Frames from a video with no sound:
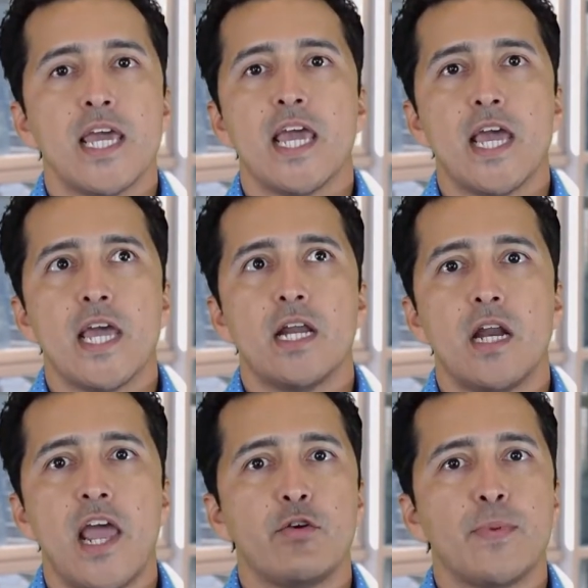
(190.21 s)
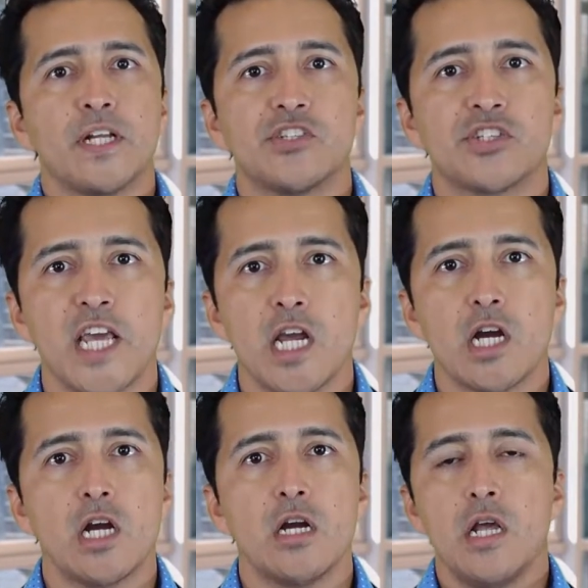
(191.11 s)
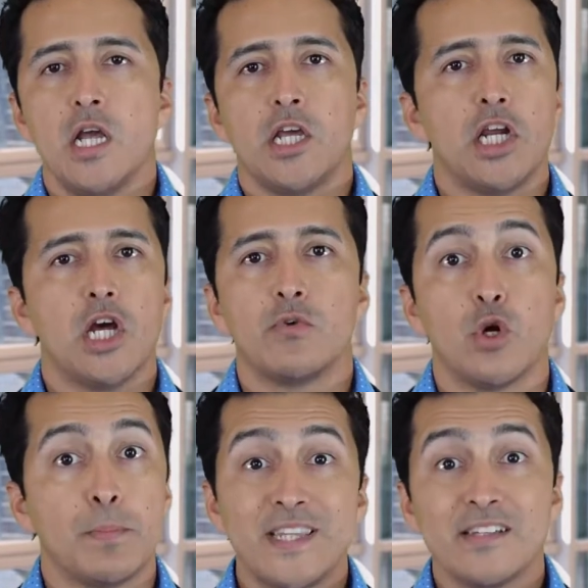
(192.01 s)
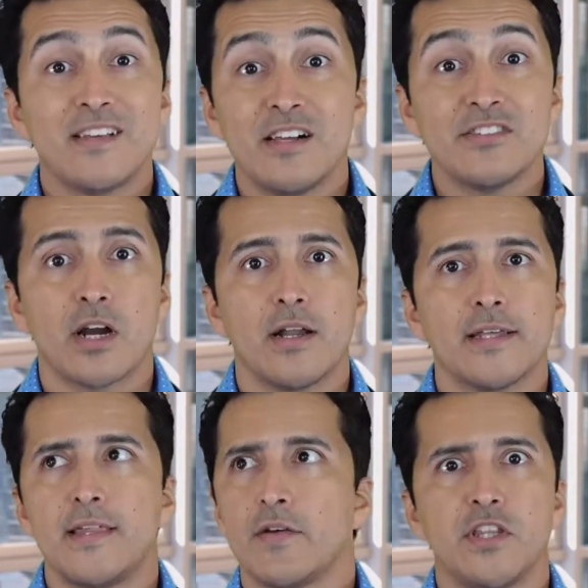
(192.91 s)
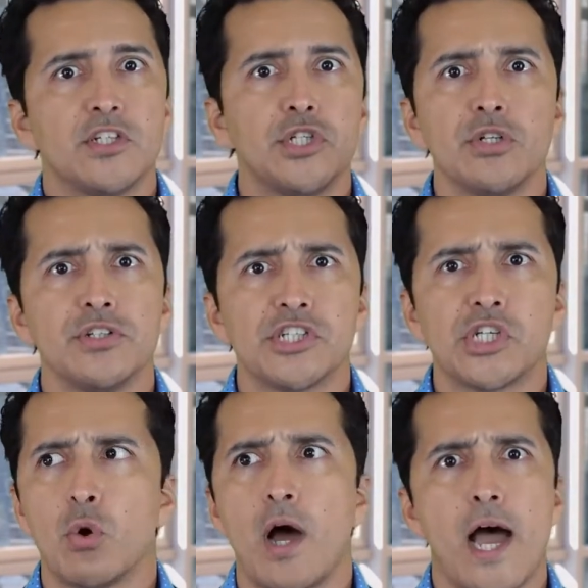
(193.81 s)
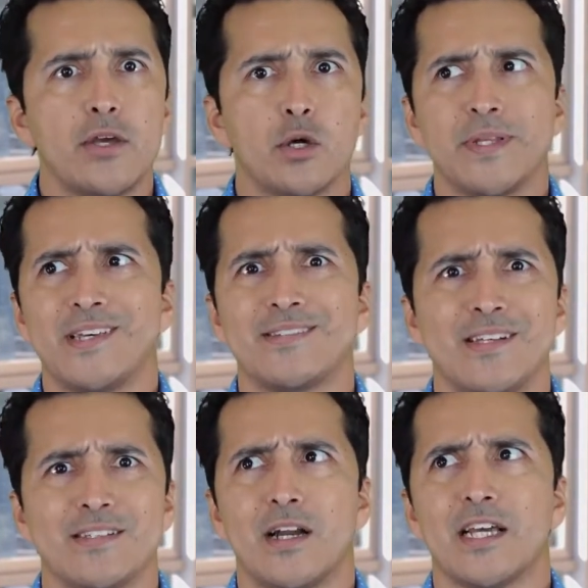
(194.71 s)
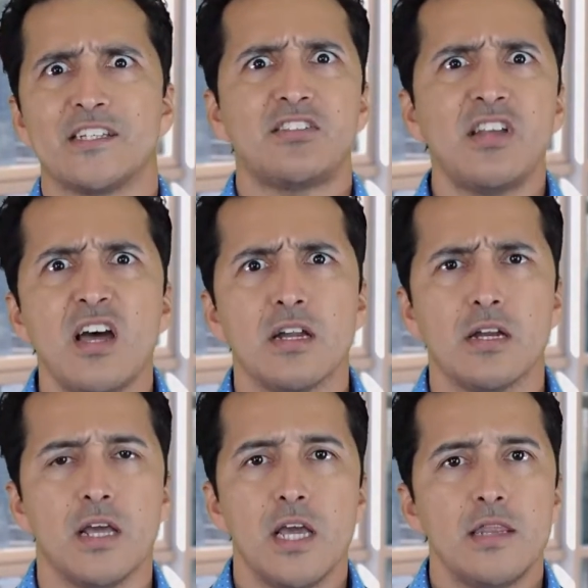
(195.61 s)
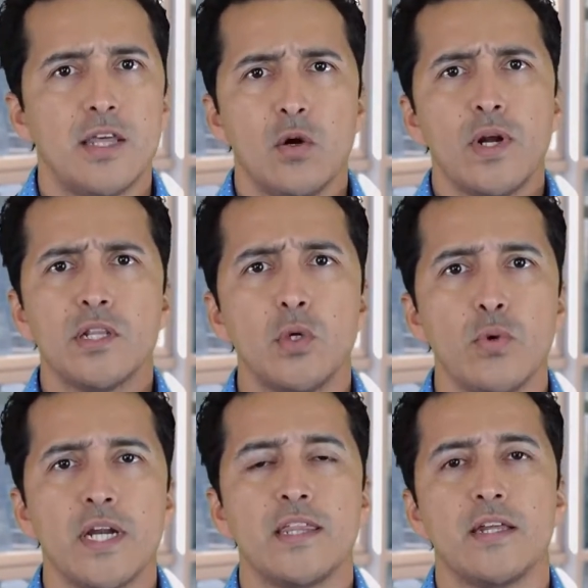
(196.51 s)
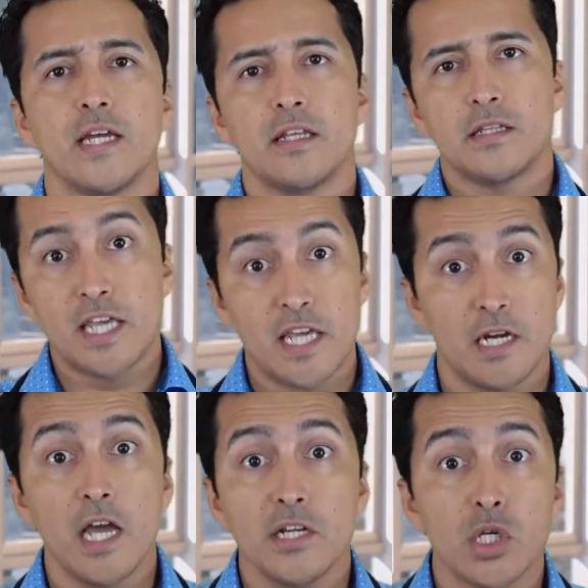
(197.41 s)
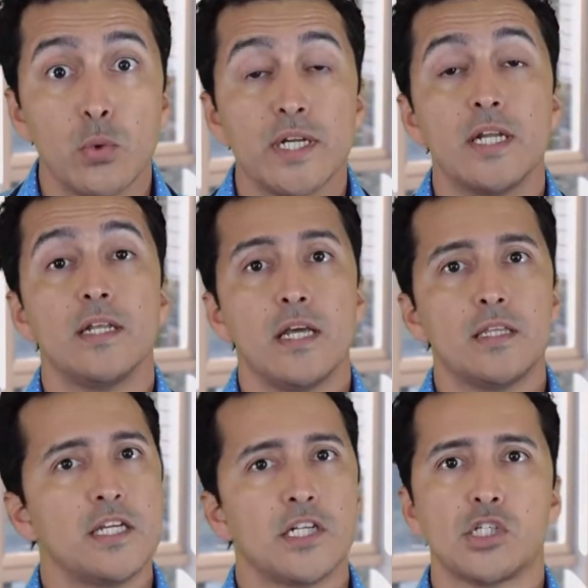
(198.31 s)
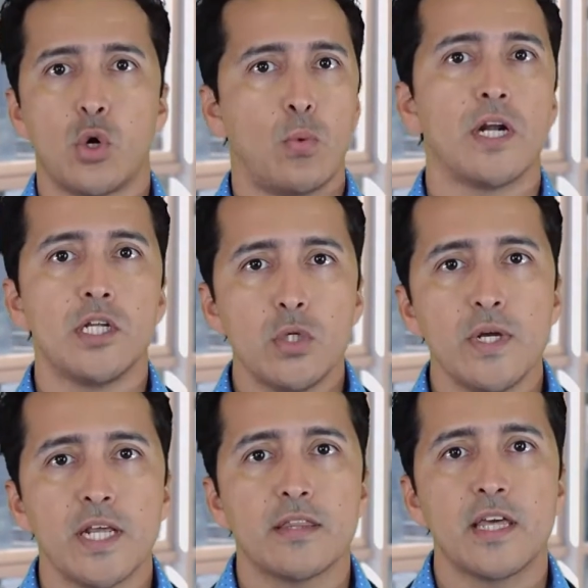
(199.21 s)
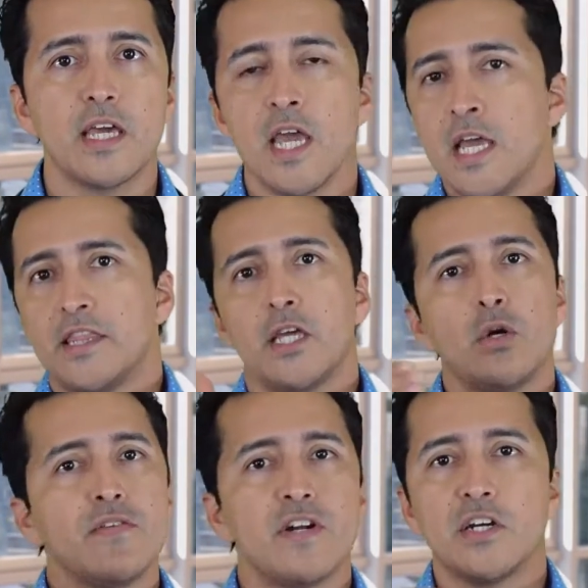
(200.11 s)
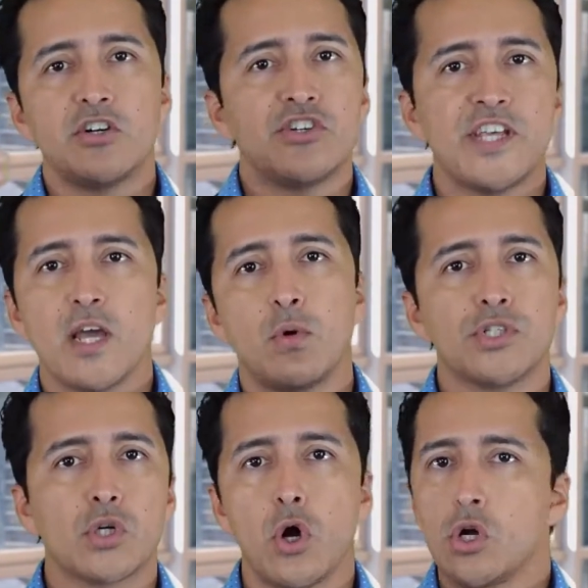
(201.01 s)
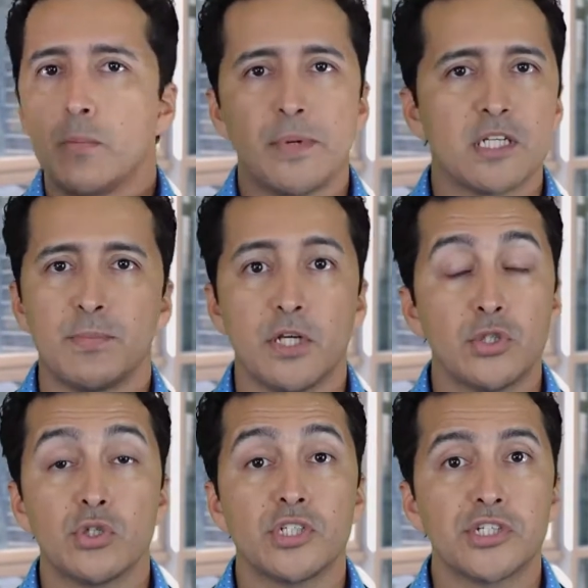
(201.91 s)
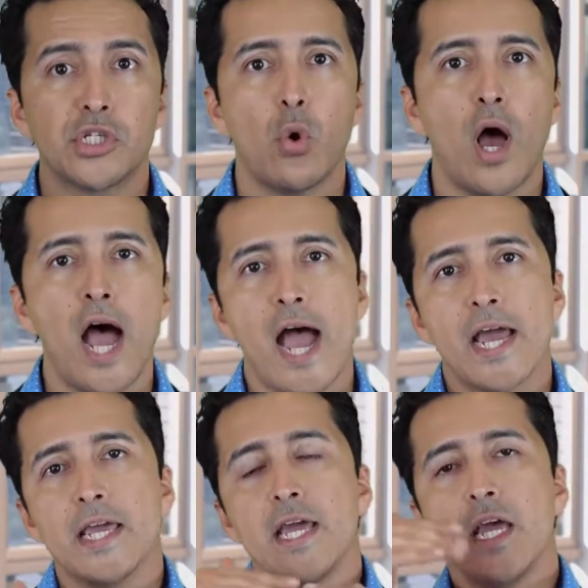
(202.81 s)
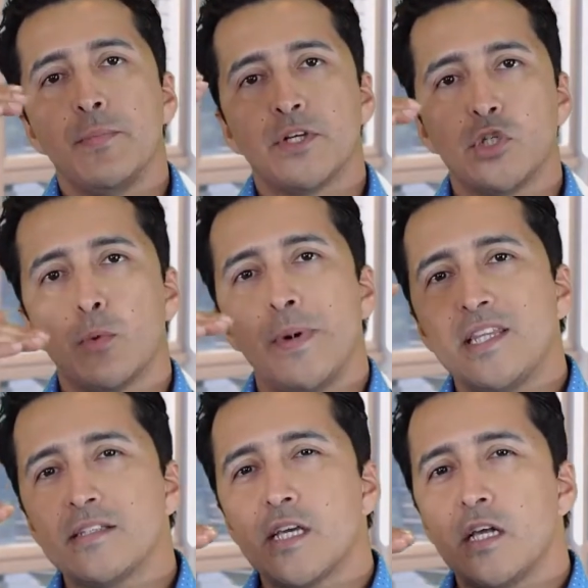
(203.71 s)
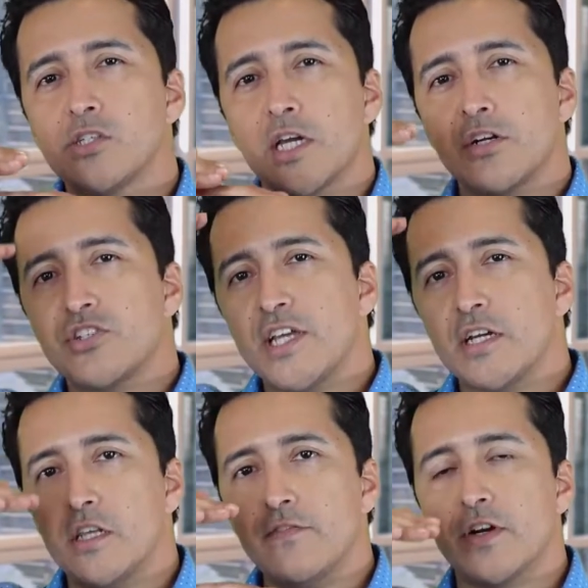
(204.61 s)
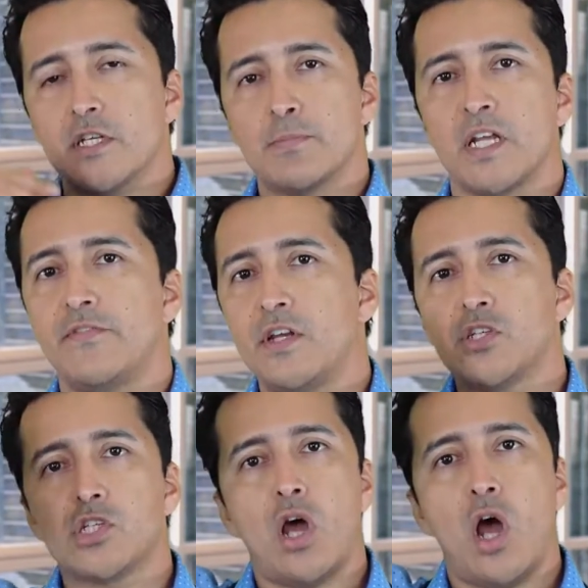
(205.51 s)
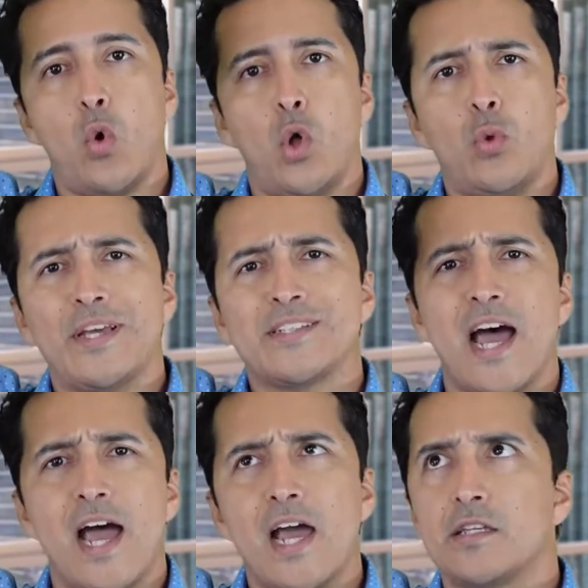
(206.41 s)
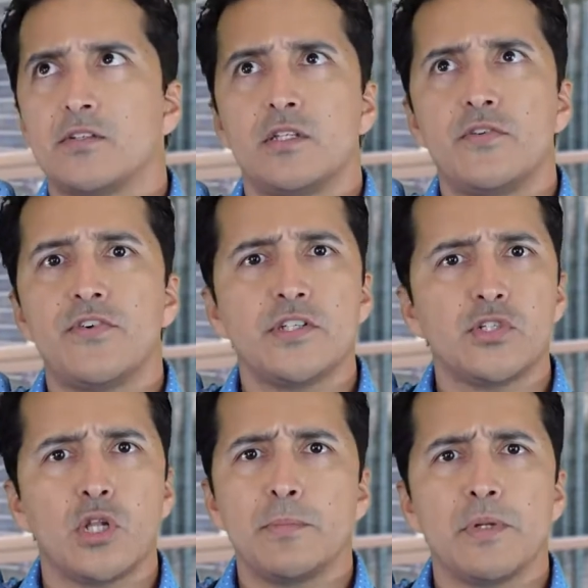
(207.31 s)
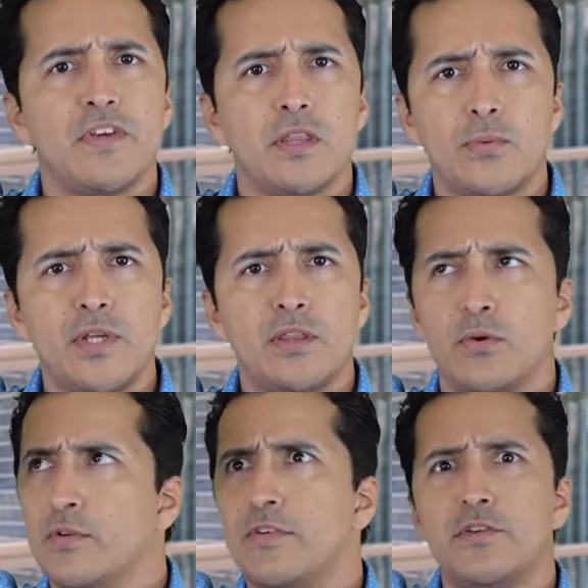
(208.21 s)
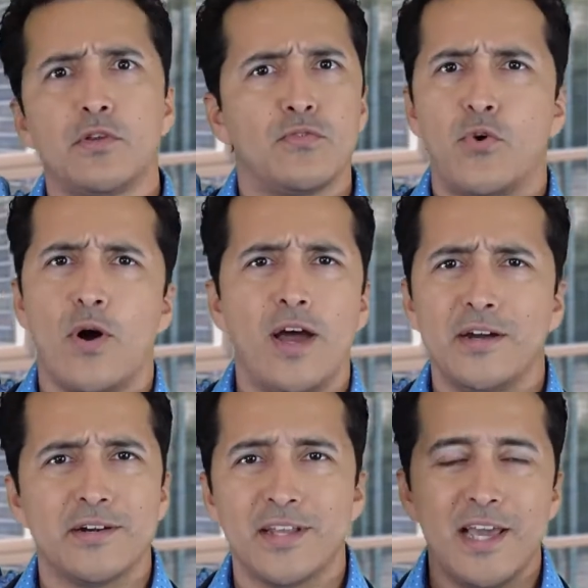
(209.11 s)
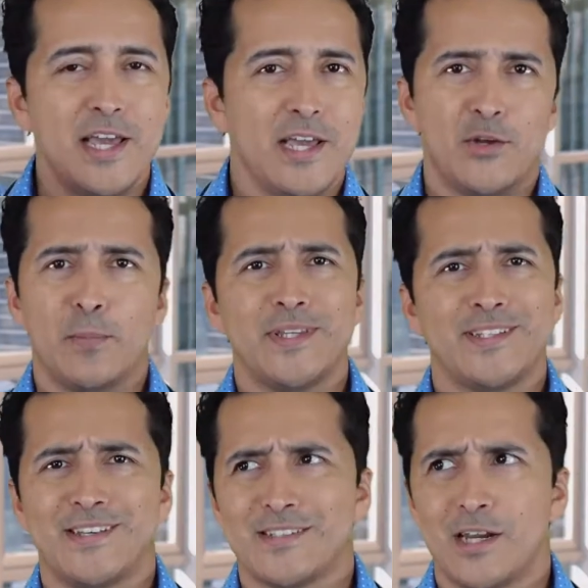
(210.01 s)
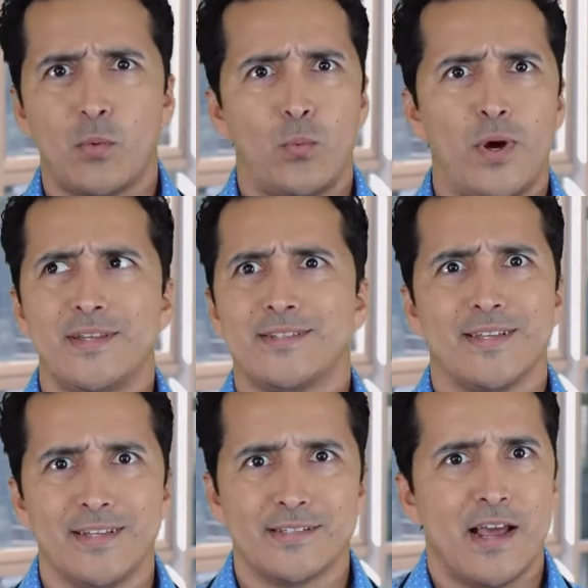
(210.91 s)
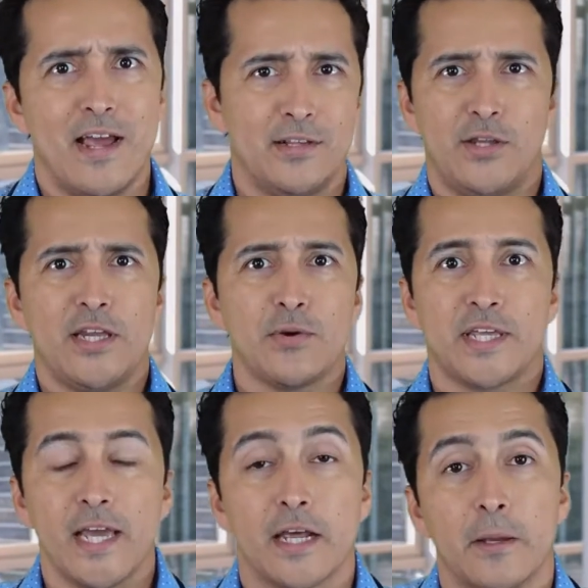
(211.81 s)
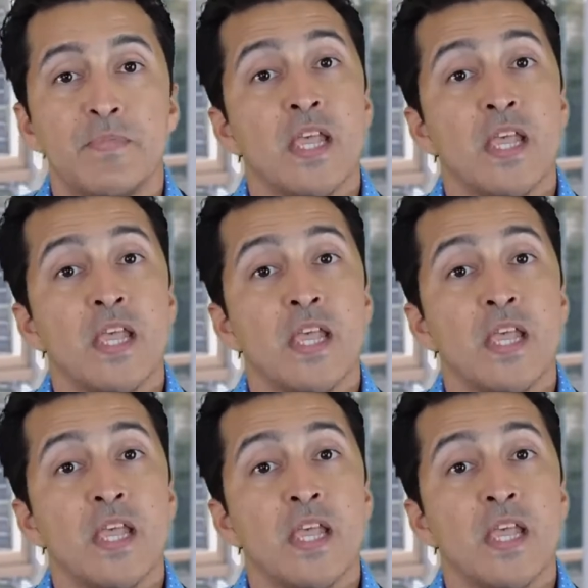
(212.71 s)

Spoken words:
And everybody's scared. Your beta cells are like that. When the sugar is so high, your beta cells are like stunned. They don't want to do anything. Not that they cannot do it. They just don't want to do anything. They don't even understand what's going on because blood sugars are so high, because your beta cells understand the difference. But if it is always high, the difference is only between 350 to 400. Your beta cells are like, what is this? They don't get it.